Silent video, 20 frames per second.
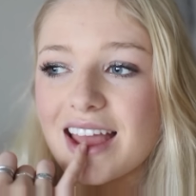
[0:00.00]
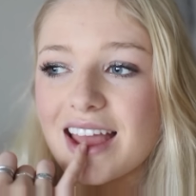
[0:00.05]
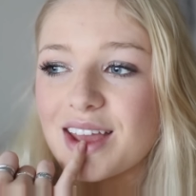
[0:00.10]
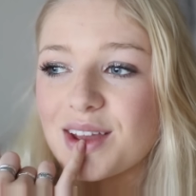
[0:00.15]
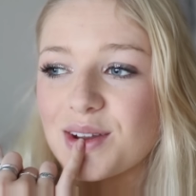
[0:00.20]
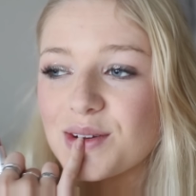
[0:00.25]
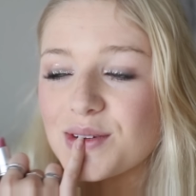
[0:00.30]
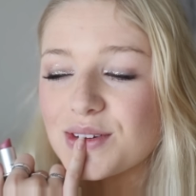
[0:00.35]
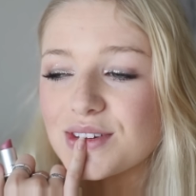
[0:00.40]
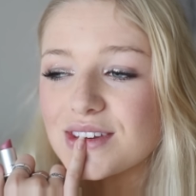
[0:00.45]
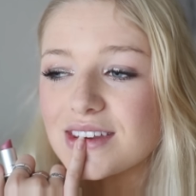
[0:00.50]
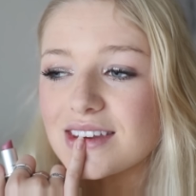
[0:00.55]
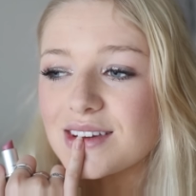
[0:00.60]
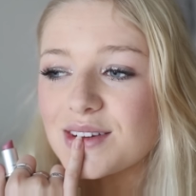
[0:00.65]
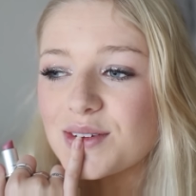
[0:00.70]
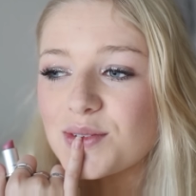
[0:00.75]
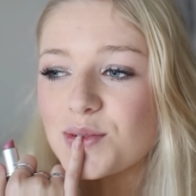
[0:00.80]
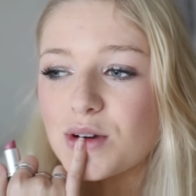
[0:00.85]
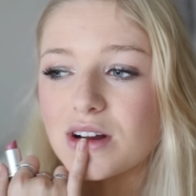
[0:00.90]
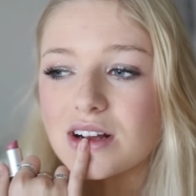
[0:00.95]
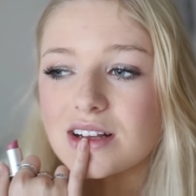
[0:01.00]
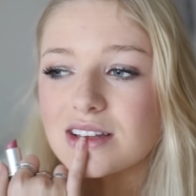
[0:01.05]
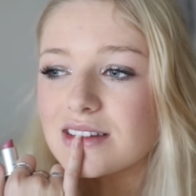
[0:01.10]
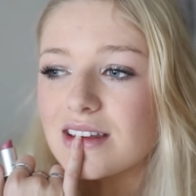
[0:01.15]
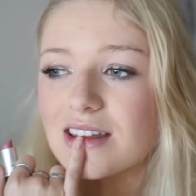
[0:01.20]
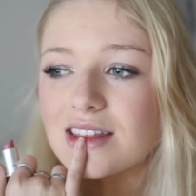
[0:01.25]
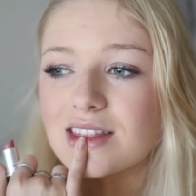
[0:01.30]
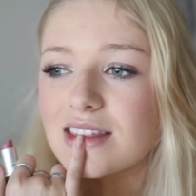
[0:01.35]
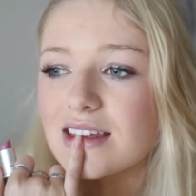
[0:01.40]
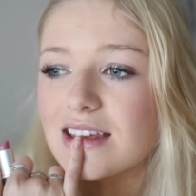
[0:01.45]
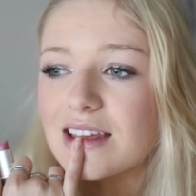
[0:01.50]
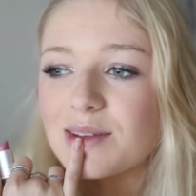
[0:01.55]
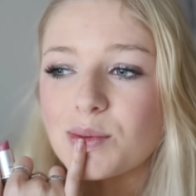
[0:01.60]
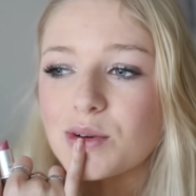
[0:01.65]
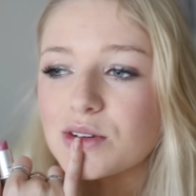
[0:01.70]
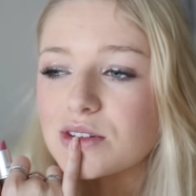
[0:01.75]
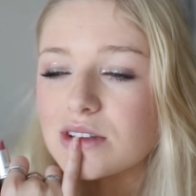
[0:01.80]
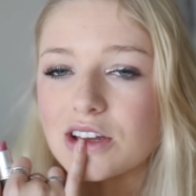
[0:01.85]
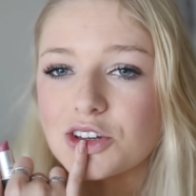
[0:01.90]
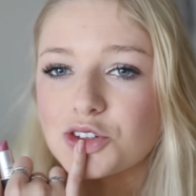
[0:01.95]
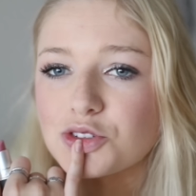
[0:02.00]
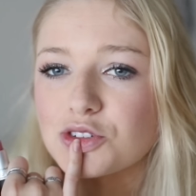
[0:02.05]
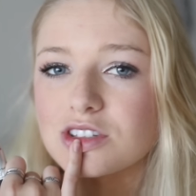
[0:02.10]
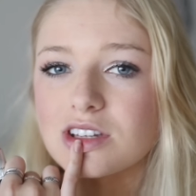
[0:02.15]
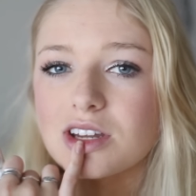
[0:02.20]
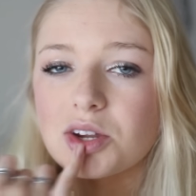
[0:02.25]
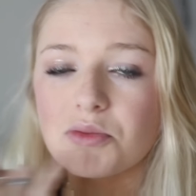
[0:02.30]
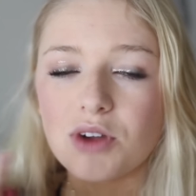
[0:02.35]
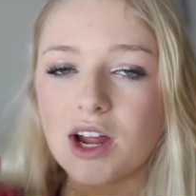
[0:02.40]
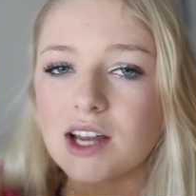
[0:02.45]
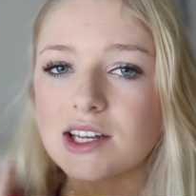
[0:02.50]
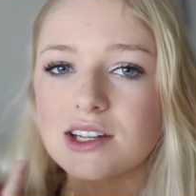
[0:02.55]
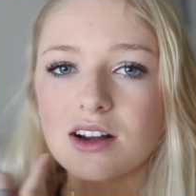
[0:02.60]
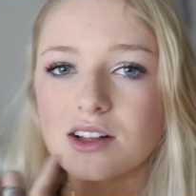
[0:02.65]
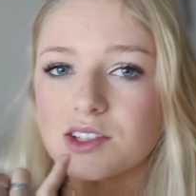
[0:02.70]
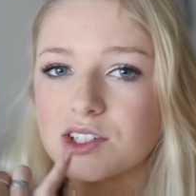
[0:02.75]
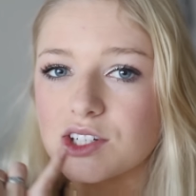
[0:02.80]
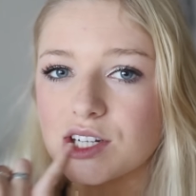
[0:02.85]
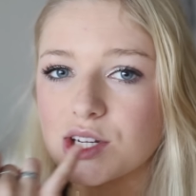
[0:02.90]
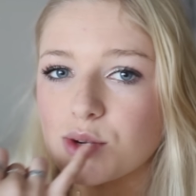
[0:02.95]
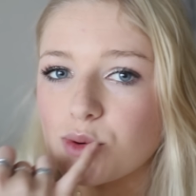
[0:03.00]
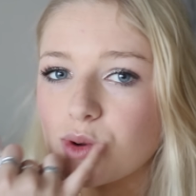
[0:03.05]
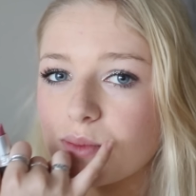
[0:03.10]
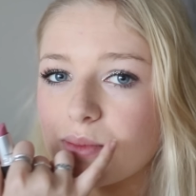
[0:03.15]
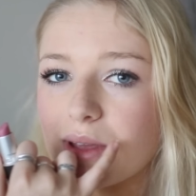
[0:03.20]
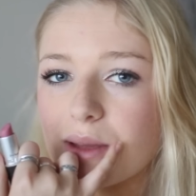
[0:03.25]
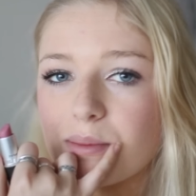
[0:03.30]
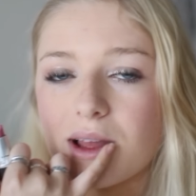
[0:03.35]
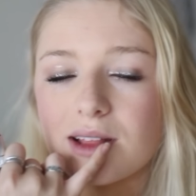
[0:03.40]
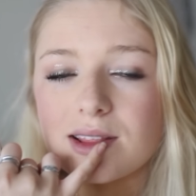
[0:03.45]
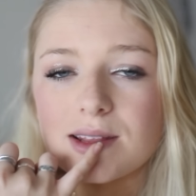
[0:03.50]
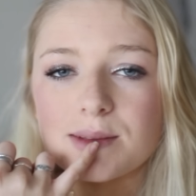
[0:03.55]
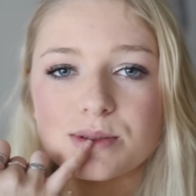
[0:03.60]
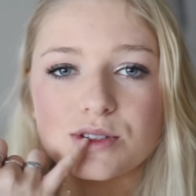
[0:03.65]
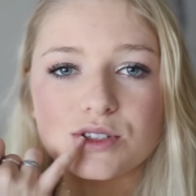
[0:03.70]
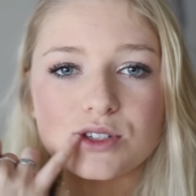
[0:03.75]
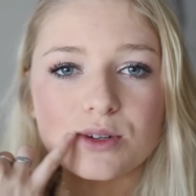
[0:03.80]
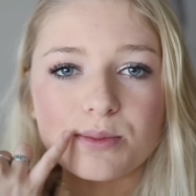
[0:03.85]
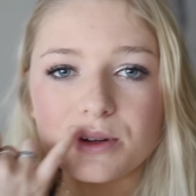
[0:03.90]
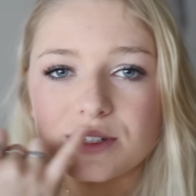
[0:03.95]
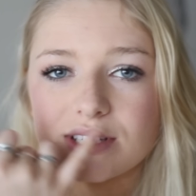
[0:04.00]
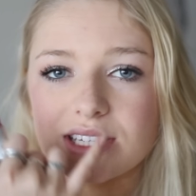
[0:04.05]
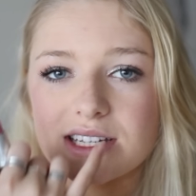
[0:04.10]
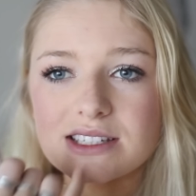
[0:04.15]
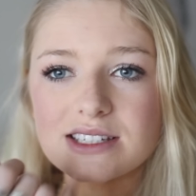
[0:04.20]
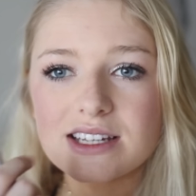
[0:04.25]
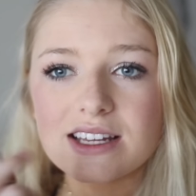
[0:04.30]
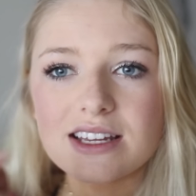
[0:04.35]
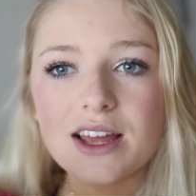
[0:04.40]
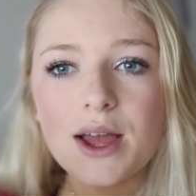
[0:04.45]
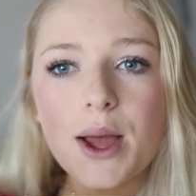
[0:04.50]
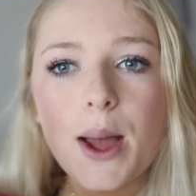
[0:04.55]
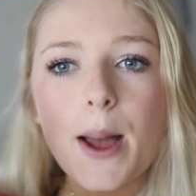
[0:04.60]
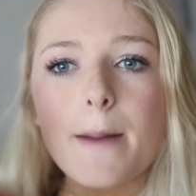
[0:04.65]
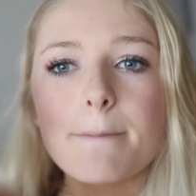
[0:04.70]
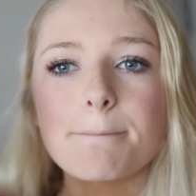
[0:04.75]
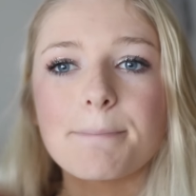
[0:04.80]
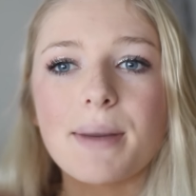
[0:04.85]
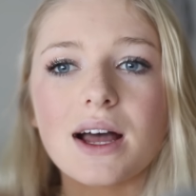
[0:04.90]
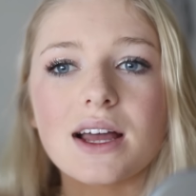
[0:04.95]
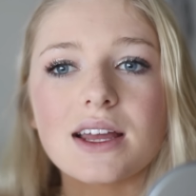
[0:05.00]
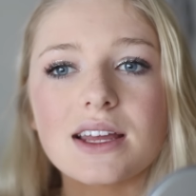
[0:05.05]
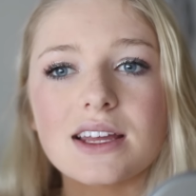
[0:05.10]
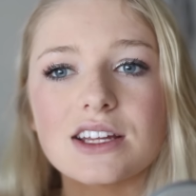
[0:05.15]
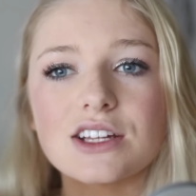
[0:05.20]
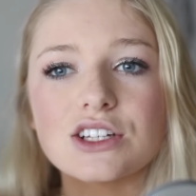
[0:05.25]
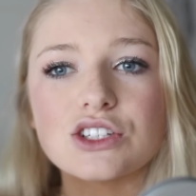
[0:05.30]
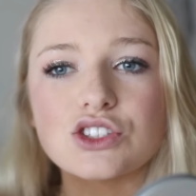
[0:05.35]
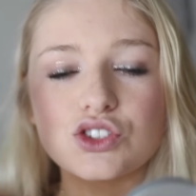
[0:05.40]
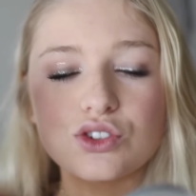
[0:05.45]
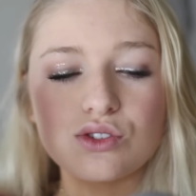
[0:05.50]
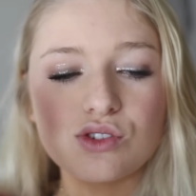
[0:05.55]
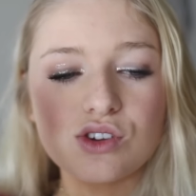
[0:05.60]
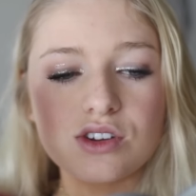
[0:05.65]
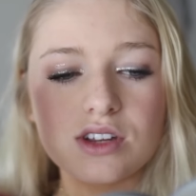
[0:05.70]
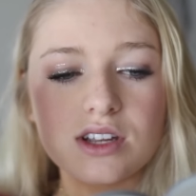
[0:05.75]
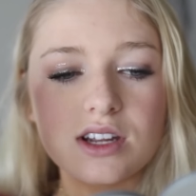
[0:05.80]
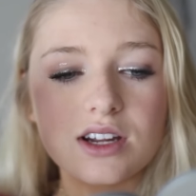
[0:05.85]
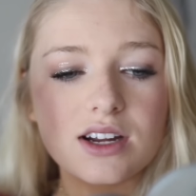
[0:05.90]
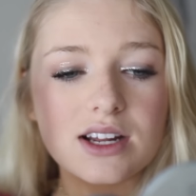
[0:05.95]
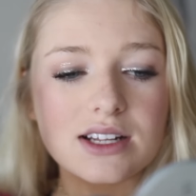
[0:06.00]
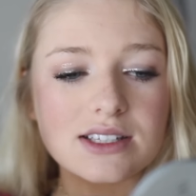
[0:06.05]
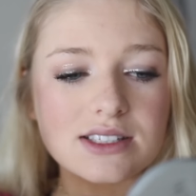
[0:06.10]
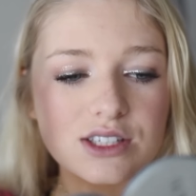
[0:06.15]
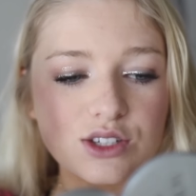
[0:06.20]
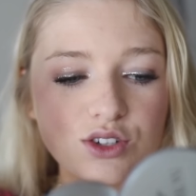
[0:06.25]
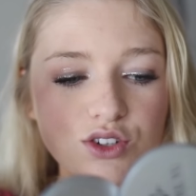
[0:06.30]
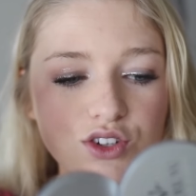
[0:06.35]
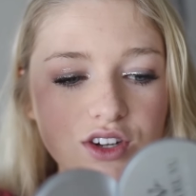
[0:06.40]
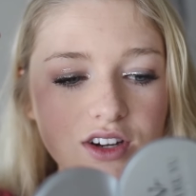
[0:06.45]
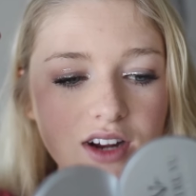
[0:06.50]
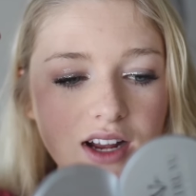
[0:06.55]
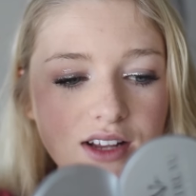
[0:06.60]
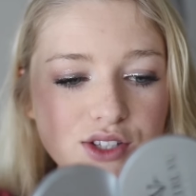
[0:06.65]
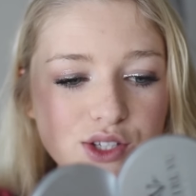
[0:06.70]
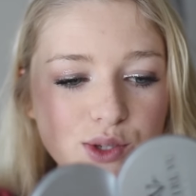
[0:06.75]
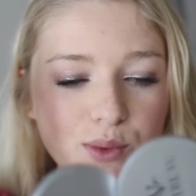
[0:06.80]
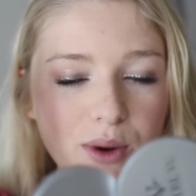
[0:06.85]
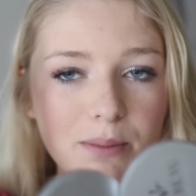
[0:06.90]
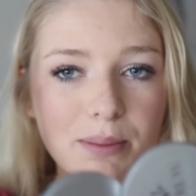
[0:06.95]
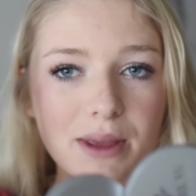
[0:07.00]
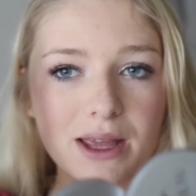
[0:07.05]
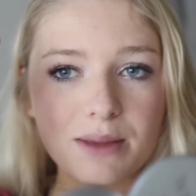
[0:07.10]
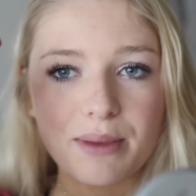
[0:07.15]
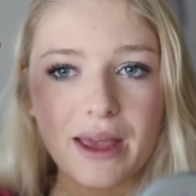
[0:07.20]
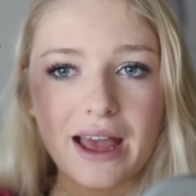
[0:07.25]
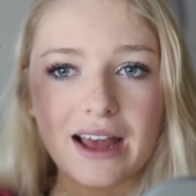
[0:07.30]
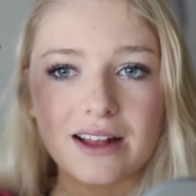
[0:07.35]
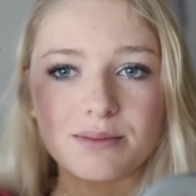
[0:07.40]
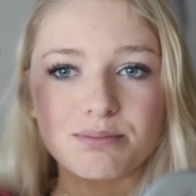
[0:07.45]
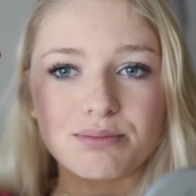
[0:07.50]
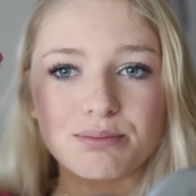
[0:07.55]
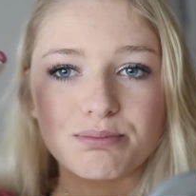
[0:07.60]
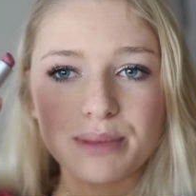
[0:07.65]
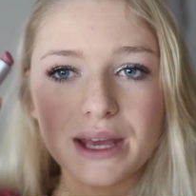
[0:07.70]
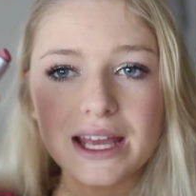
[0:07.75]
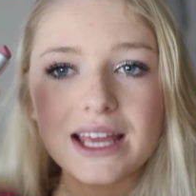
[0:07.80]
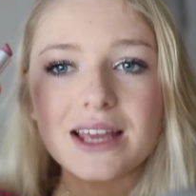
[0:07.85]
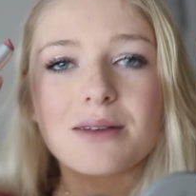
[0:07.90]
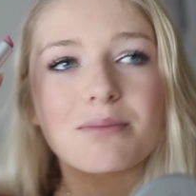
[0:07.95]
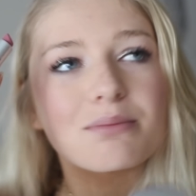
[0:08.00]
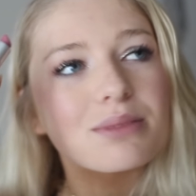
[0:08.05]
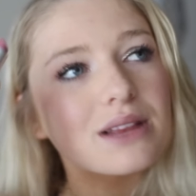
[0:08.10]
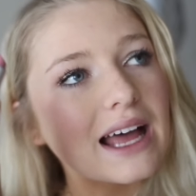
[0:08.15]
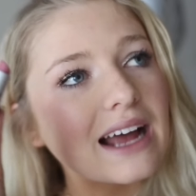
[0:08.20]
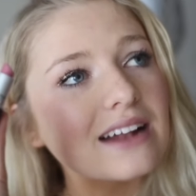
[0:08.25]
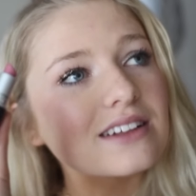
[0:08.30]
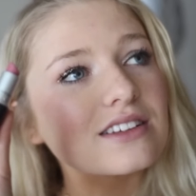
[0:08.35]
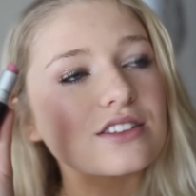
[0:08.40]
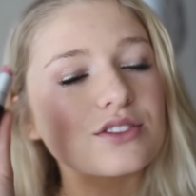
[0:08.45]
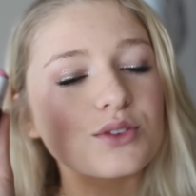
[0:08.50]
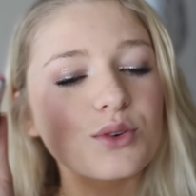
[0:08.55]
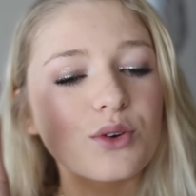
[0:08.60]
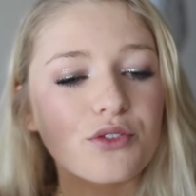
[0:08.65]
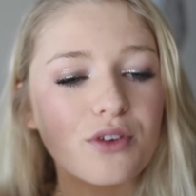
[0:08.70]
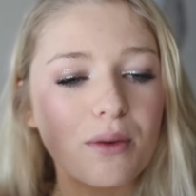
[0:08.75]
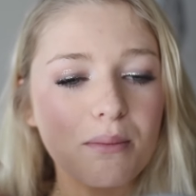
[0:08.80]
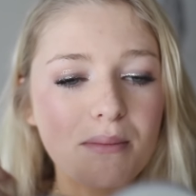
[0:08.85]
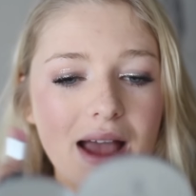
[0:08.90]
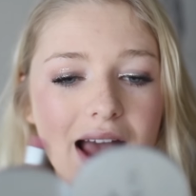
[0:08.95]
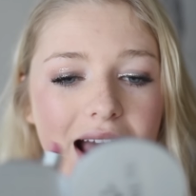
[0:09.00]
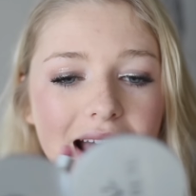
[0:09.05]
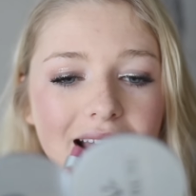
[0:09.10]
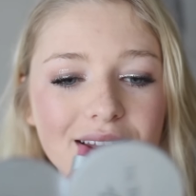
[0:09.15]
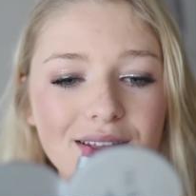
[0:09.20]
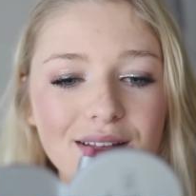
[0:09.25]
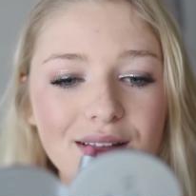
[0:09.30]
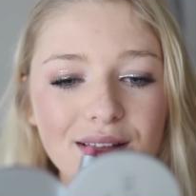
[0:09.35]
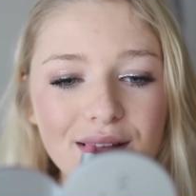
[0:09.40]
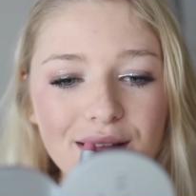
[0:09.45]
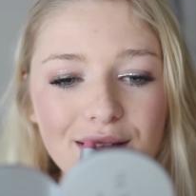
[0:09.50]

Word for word: It was the most interesting red color. It would make my lips super tinted, but in junior year and senior year, I used to wear pink, plaid. pink plaid to school from MAC.